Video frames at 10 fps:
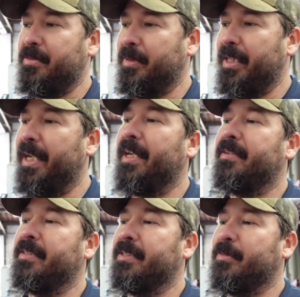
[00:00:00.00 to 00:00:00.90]
be
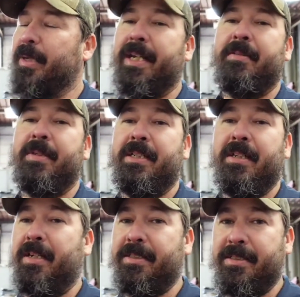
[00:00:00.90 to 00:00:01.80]
out and you're begging me
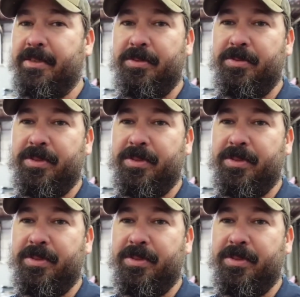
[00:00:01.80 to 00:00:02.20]
not to do